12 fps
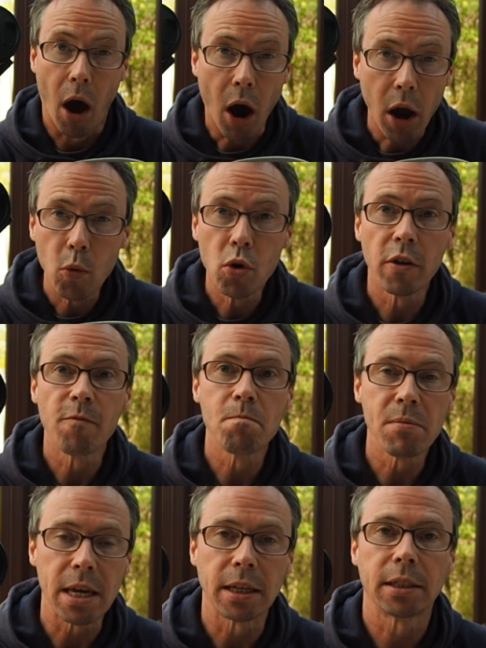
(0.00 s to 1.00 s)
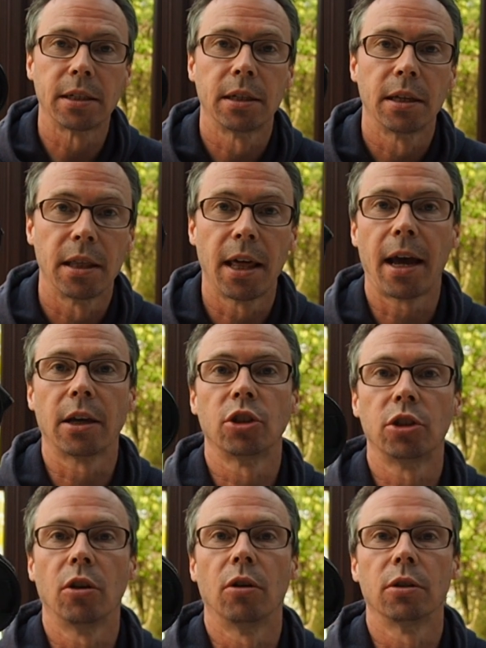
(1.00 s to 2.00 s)
I would have missed that
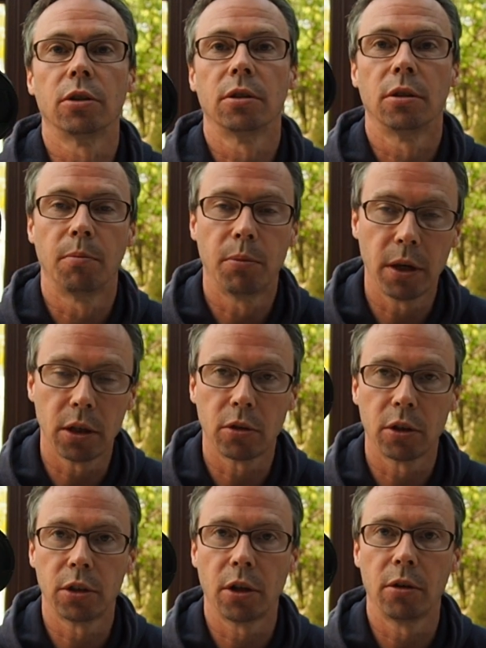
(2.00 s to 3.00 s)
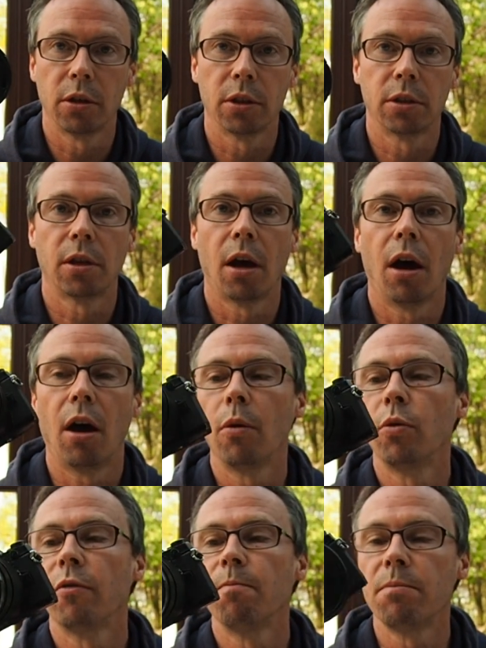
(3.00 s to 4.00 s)
shot. The picture I showed at the start, I
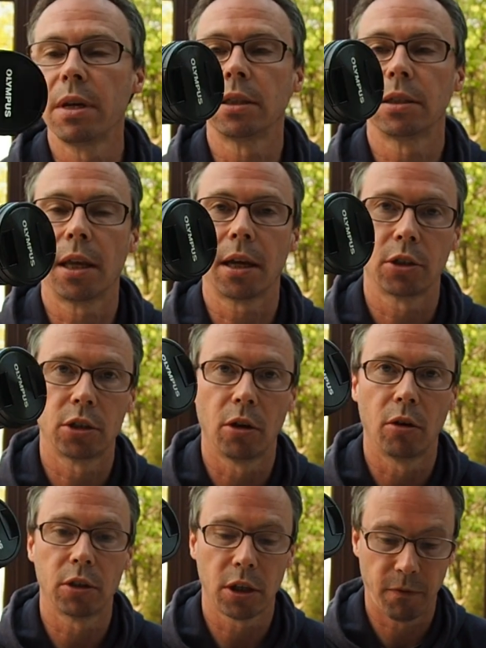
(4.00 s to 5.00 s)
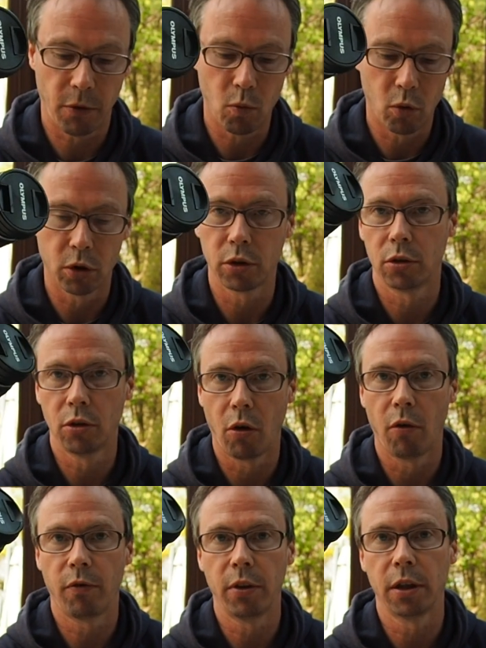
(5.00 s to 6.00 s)
would have missed that shot if it was
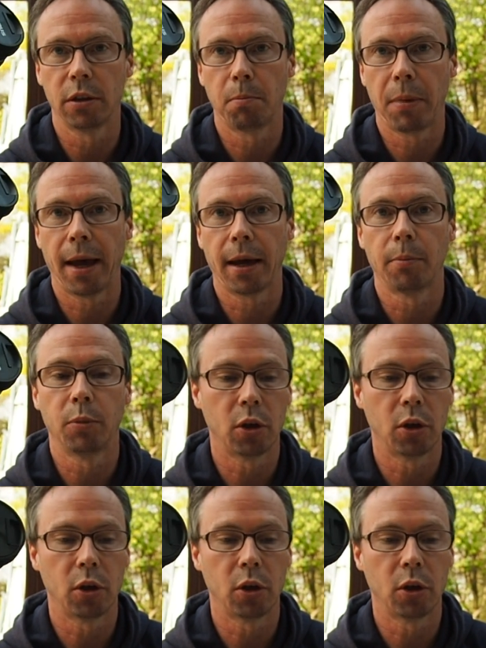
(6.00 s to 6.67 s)
not for this bag,